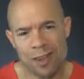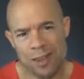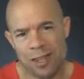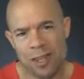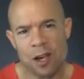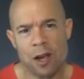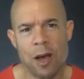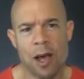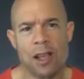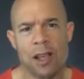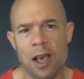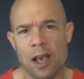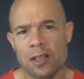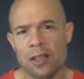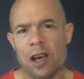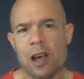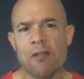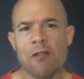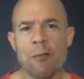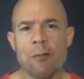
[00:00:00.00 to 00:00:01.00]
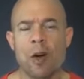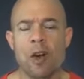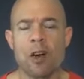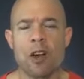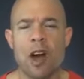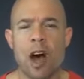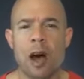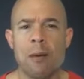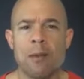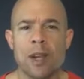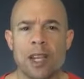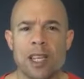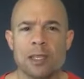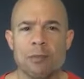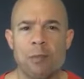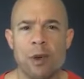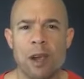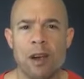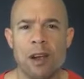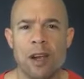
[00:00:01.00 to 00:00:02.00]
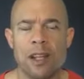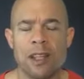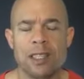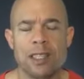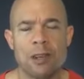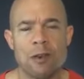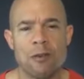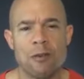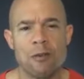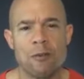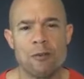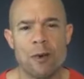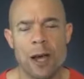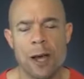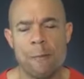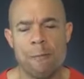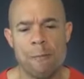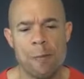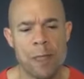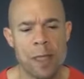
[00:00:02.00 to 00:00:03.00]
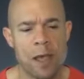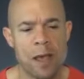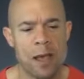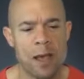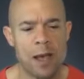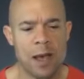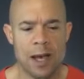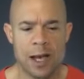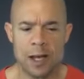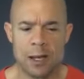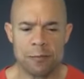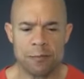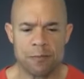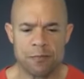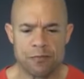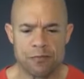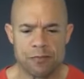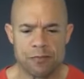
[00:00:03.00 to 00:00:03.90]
I talk from our common experience, right? To